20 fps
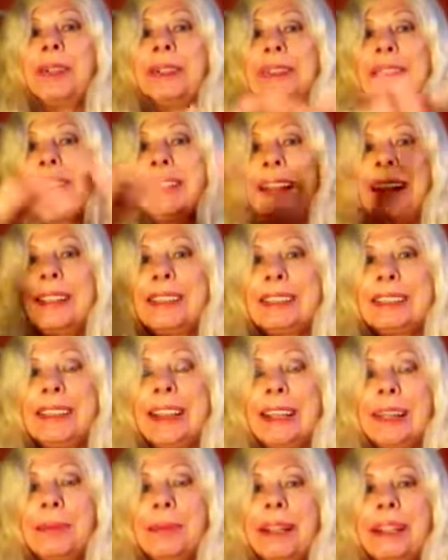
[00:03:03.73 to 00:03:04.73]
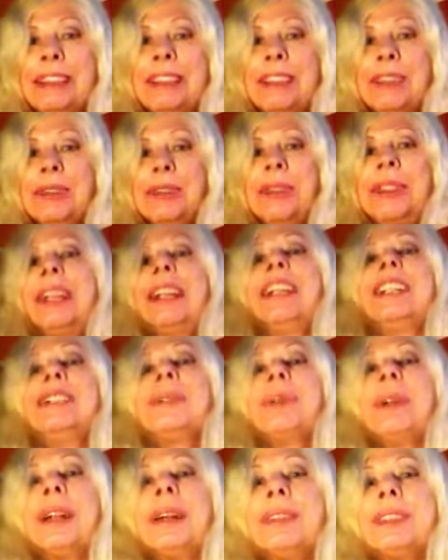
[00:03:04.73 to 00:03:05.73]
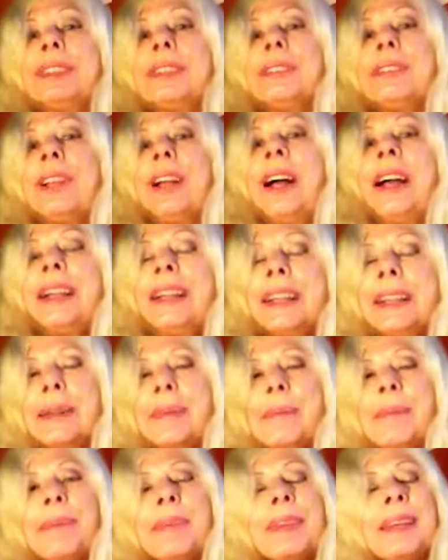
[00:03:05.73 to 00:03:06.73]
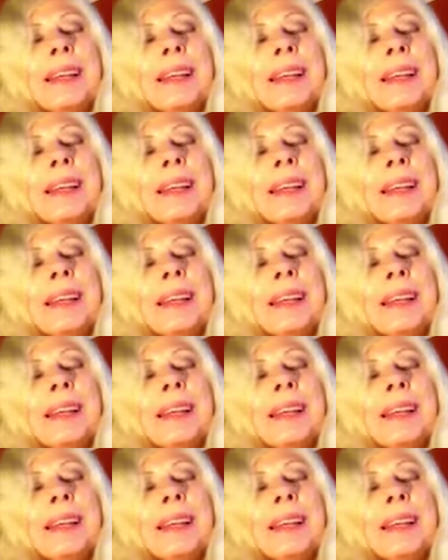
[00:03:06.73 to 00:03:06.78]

onto the outside of my suitcase when I was flying.